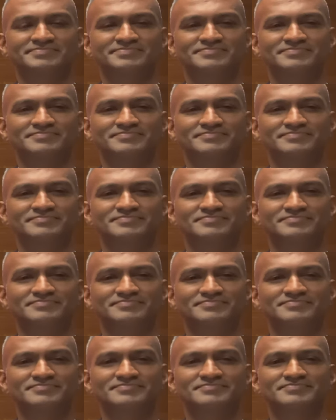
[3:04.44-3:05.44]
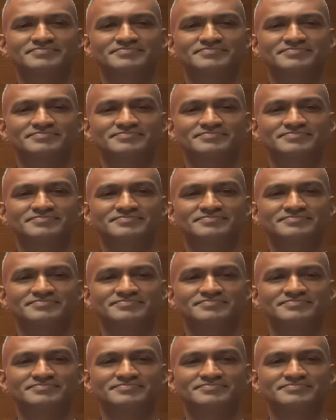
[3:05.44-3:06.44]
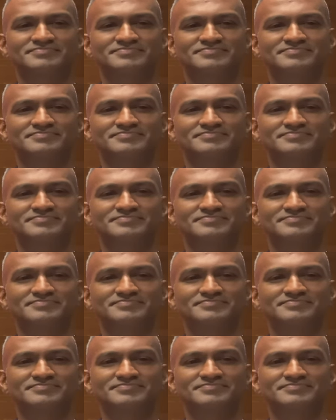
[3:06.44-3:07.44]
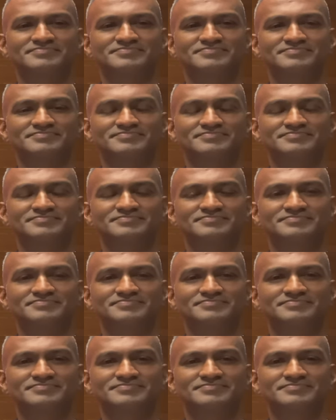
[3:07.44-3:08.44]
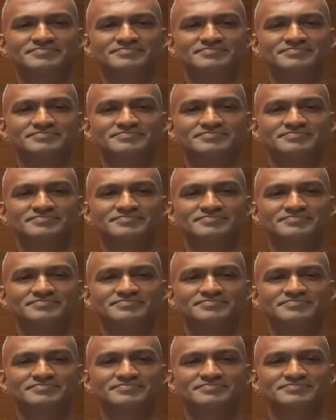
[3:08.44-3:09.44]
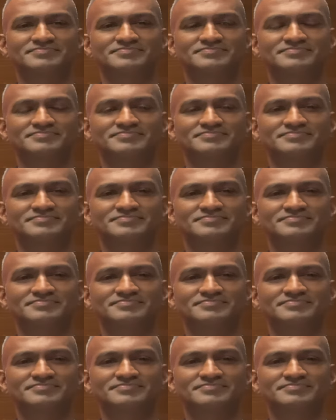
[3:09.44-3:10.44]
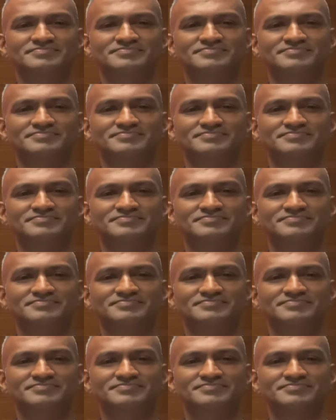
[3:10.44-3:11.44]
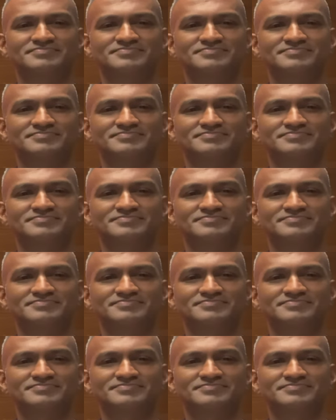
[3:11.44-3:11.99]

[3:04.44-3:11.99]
No words are spoken by the person on screen.